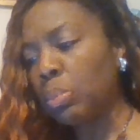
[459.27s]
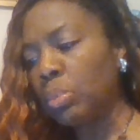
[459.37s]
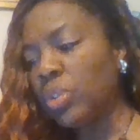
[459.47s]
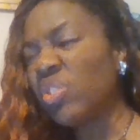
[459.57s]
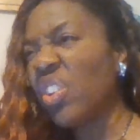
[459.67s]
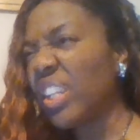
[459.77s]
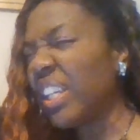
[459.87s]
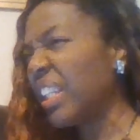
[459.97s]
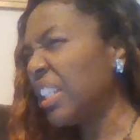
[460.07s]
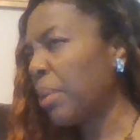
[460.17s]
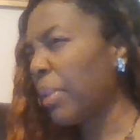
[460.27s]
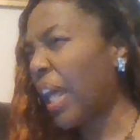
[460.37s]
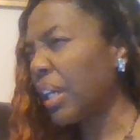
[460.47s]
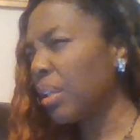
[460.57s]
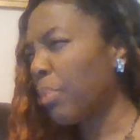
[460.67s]
You know they cleaned up a
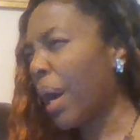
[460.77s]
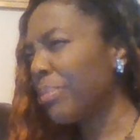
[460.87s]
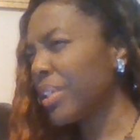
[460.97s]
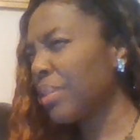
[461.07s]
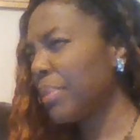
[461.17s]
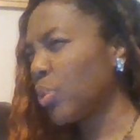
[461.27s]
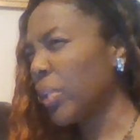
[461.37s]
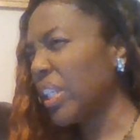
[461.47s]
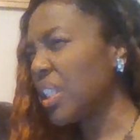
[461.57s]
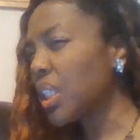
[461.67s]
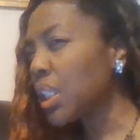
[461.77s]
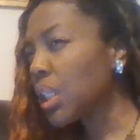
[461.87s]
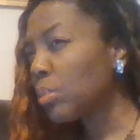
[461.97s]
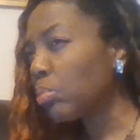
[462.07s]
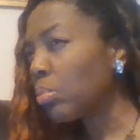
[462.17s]
lot of the problems in the Middle East
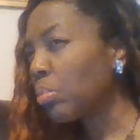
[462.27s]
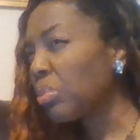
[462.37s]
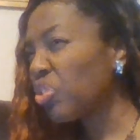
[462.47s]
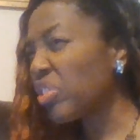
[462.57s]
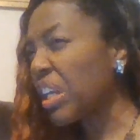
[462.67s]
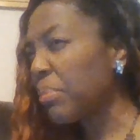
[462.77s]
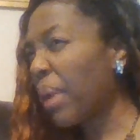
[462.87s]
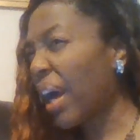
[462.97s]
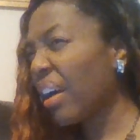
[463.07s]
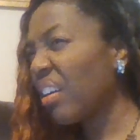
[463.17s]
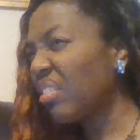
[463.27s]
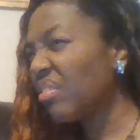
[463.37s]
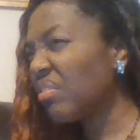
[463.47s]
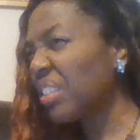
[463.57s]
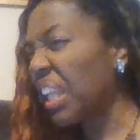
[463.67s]
created by
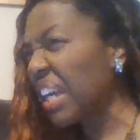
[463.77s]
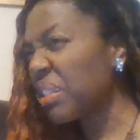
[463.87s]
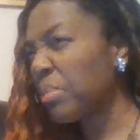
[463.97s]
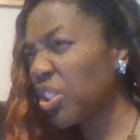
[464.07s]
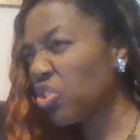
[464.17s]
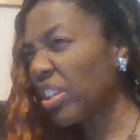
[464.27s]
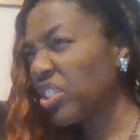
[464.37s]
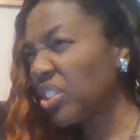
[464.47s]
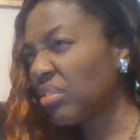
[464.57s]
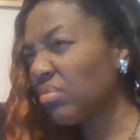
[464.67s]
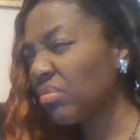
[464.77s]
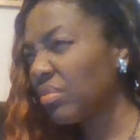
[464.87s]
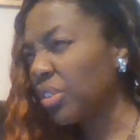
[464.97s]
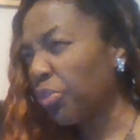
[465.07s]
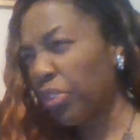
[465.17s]
the last administration,
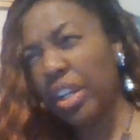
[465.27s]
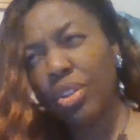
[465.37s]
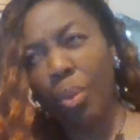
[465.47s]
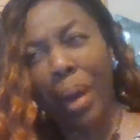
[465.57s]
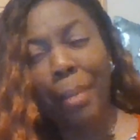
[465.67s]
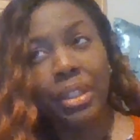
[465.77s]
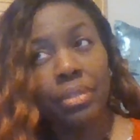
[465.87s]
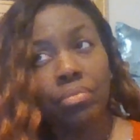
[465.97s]
your friend Obama.